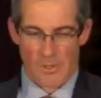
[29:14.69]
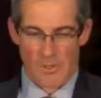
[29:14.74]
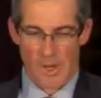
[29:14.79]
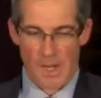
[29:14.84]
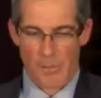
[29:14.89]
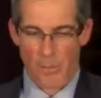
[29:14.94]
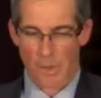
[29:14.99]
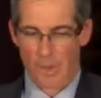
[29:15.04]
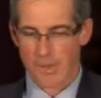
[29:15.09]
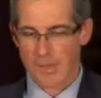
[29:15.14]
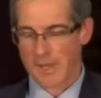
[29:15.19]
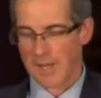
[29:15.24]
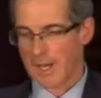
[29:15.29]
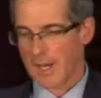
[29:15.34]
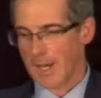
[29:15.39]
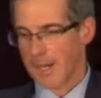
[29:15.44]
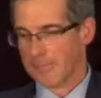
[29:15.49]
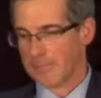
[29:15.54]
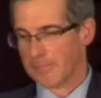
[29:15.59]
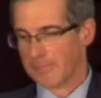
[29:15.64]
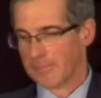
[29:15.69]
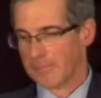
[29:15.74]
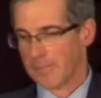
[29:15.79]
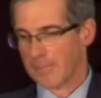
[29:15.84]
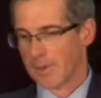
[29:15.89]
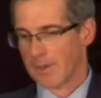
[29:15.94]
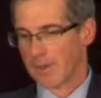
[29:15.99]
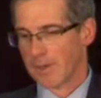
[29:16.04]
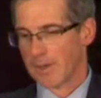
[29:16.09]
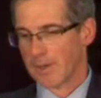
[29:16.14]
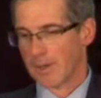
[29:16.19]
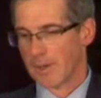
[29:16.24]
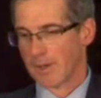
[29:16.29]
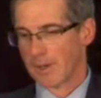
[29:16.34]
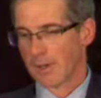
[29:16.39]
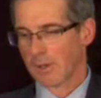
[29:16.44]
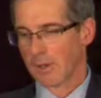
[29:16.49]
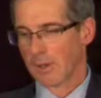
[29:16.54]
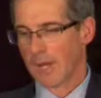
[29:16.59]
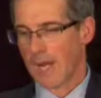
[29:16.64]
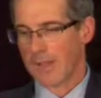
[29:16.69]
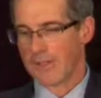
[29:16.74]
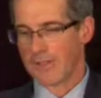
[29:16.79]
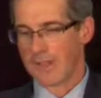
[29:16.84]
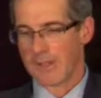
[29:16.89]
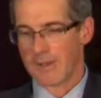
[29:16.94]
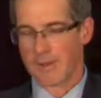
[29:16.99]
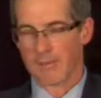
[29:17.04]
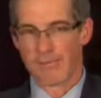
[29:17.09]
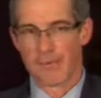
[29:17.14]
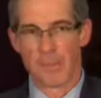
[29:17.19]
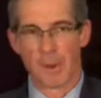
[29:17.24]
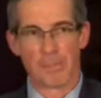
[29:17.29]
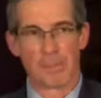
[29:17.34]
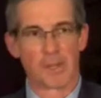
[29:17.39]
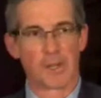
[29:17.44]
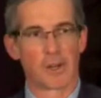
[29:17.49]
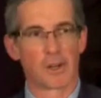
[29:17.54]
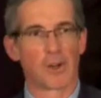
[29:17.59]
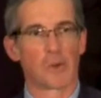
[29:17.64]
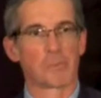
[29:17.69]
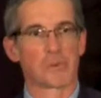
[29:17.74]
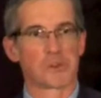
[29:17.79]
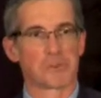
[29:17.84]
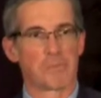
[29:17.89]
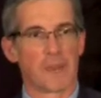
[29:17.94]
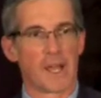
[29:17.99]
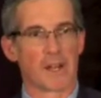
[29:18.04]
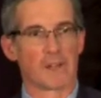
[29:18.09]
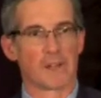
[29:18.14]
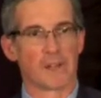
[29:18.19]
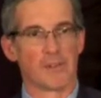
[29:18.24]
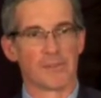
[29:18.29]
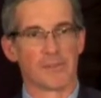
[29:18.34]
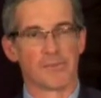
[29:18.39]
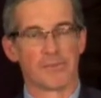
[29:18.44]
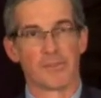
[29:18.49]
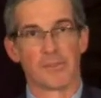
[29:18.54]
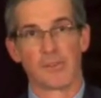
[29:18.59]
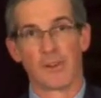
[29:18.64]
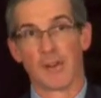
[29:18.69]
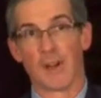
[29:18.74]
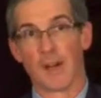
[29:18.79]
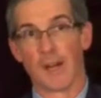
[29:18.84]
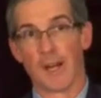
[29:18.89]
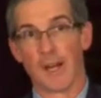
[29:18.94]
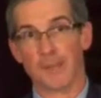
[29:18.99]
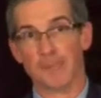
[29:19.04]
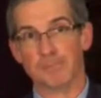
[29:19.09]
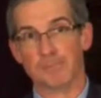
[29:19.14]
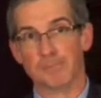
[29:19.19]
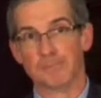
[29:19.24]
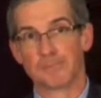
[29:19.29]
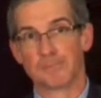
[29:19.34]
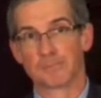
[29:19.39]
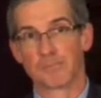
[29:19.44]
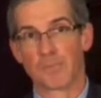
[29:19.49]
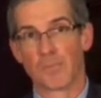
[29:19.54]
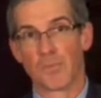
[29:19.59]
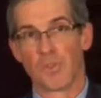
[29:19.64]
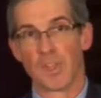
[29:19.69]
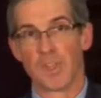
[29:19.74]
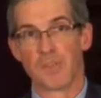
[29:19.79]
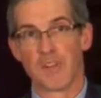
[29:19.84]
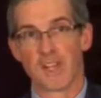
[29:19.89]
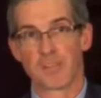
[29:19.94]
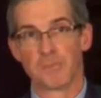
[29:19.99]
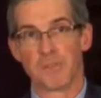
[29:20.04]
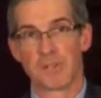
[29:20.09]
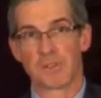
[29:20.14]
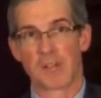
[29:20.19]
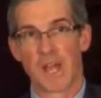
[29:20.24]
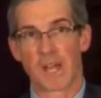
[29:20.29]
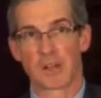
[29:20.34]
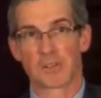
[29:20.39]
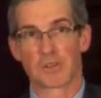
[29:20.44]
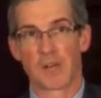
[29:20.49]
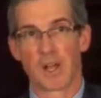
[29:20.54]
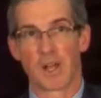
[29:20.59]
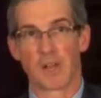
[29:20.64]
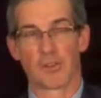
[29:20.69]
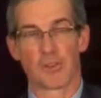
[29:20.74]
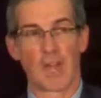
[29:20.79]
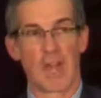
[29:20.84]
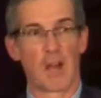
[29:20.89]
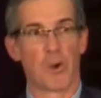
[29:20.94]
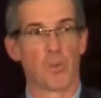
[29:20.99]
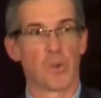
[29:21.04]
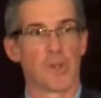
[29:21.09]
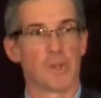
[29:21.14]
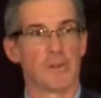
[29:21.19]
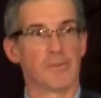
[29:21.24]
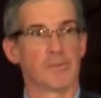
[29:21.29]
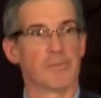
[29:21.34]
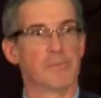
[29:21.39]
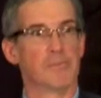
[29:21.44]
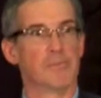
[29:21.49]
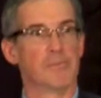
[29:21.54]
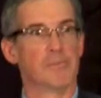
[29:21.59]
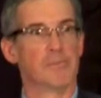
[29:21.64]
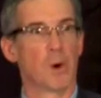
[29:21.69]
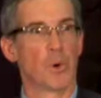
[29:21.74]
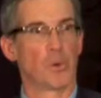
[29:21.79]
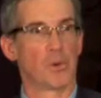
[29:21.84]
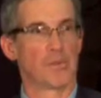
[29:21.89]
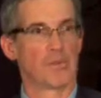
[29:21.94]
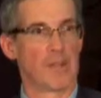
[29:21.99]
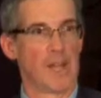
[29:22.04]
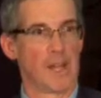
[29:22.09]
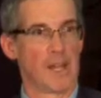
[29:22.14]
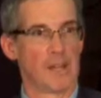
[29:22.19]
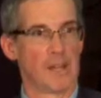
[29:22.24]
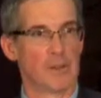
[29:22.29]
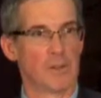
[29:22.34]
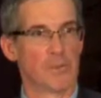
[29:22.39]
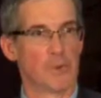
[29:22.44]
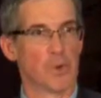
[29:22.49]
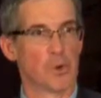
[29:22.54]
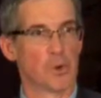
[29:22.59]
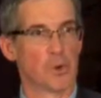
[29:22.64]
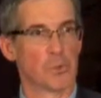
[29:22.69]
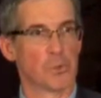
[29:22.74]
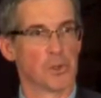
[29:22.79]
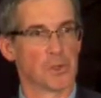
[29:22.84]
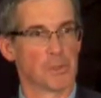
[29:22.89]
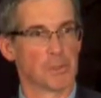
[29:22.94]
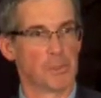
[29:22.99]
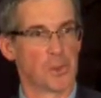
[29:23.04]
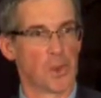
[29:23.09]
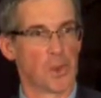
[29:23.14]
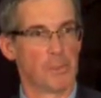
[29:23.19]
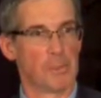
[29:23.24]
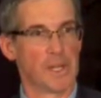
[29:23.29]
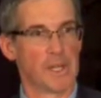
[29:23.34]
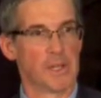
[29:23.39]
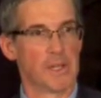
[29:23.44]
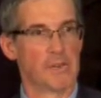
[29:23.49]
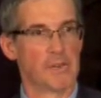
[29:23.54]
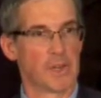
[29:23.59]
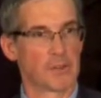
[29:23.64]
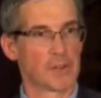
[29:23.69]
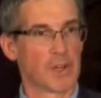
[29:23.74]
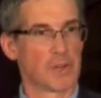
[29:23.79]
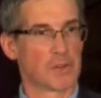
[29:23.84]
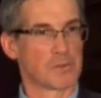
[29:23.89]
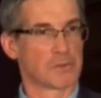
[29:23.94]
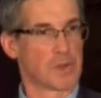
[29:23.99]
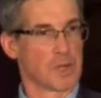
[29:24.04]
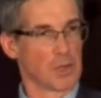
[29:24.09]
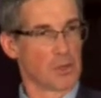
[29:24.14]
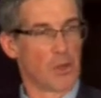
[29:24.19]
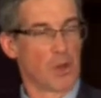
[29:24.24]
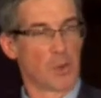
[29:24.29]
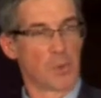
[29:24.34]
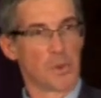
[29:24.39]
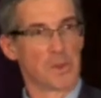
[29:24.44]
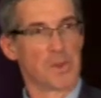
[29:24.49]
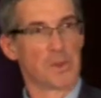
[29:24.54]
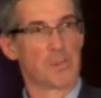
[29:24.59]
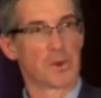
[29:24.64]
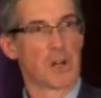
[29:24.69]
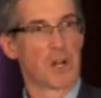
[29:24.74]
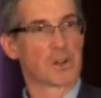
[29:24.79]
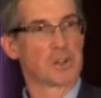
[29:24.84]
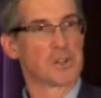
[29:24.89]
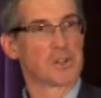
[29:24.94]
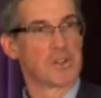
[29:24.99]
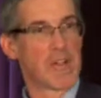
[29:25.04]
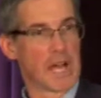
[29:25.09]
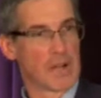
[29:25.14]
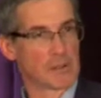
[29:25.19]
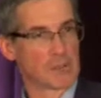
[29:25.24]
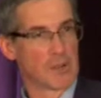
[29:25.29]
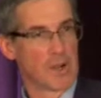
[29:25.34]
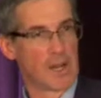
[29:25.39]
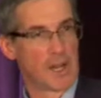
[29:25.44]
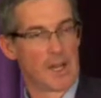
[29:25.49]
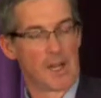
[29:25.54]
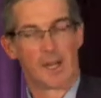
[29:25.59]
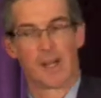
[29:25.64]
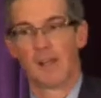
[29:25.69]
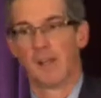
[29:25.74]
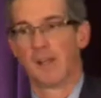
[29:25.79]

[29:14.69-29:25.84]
Right. Well, the um, I think from a political perspective, um, the investment tax credit is how we've motivated renewable deployment in this country, along with the production tax credit,